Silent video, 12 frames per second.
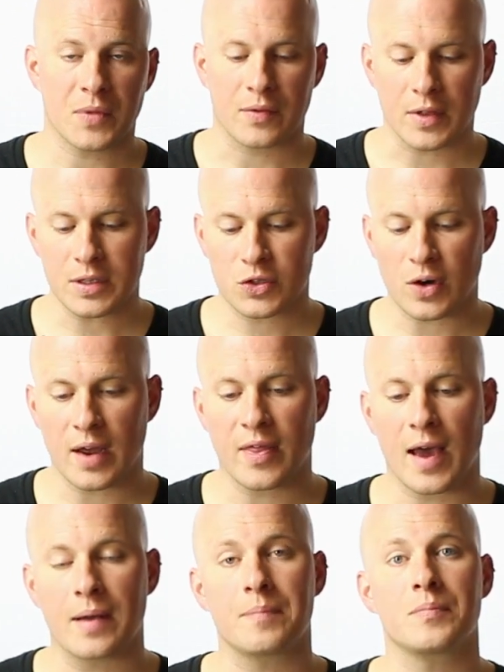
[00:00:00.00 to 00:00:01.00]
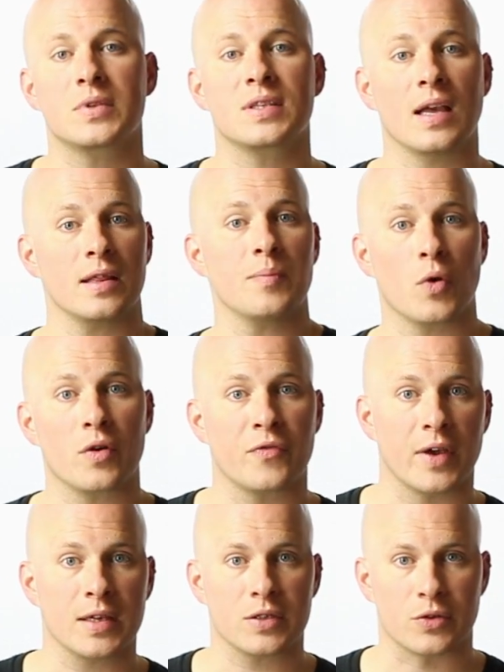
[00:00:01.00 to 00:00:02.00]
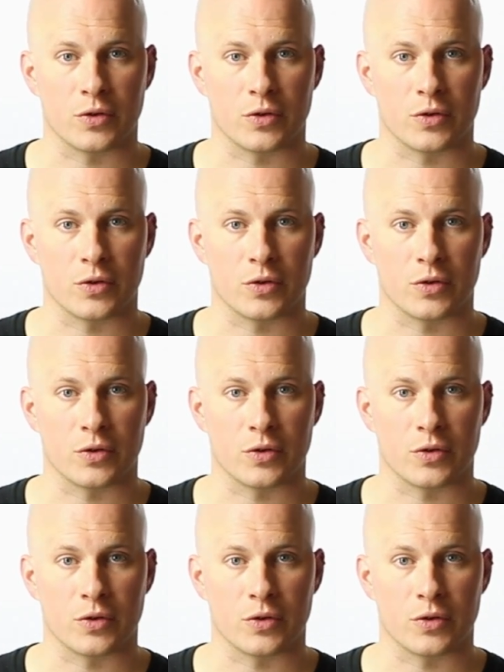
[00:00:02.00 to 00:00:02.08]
And let's try that slightly more advanced